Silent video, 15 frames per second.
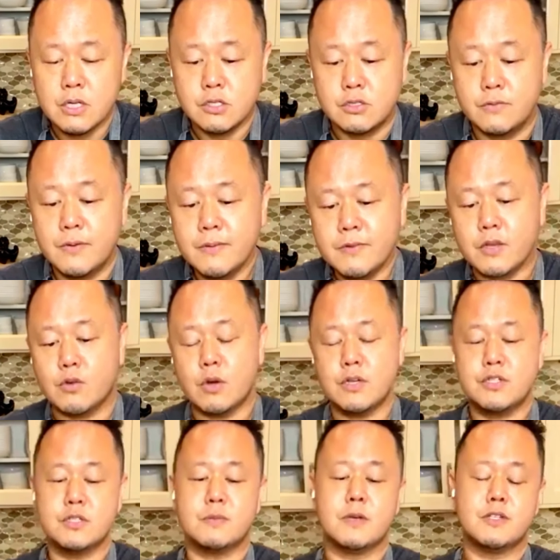So if you have any
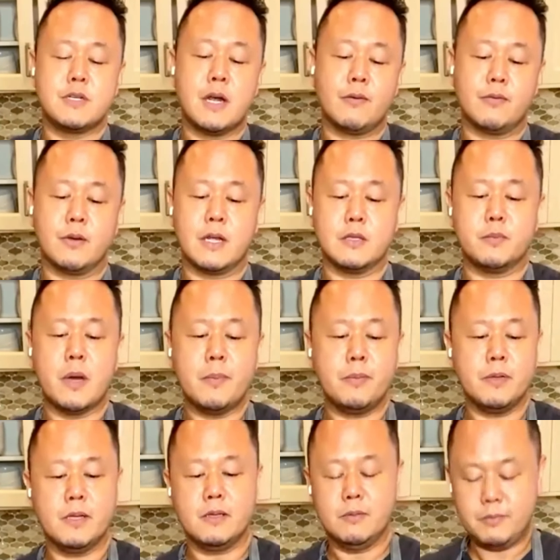questions about jackfruit, guys,
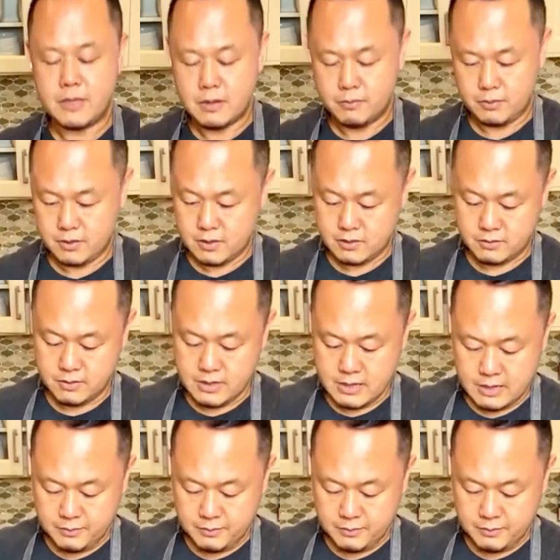populate them down below.